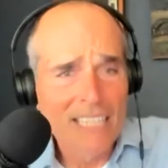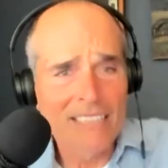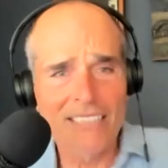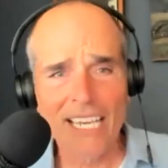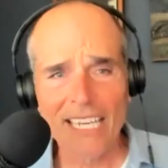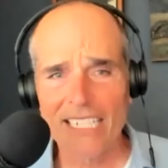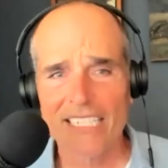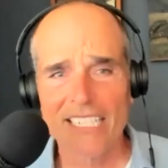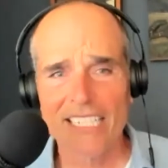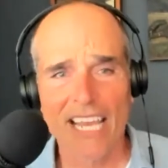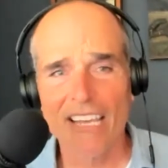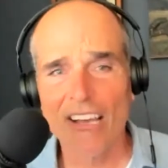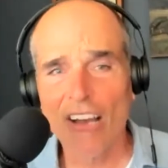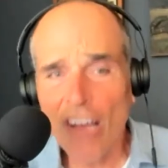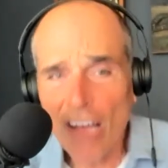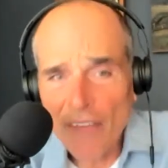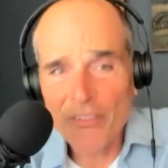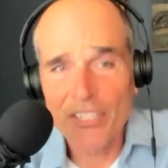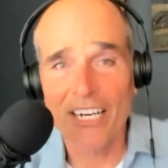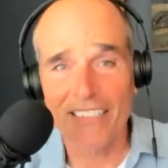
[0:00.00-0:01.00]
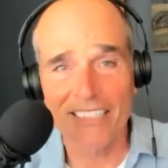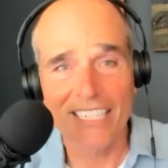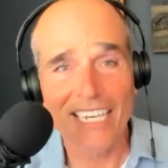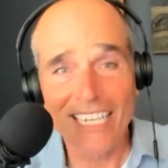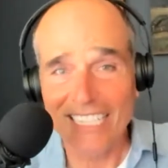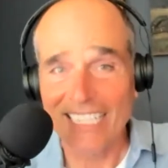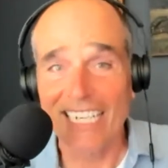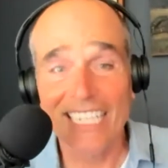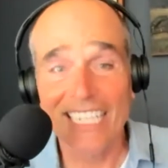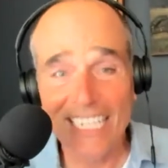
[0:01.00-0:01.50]
take a day off, you know, da
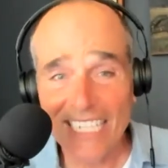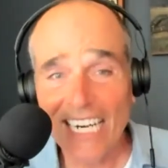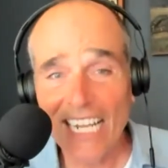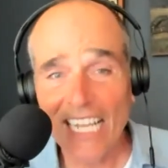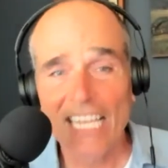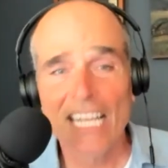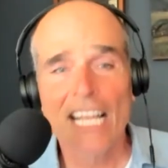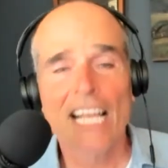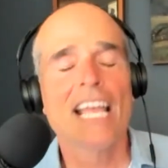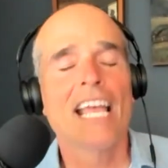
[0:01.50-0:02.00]
da da da. da.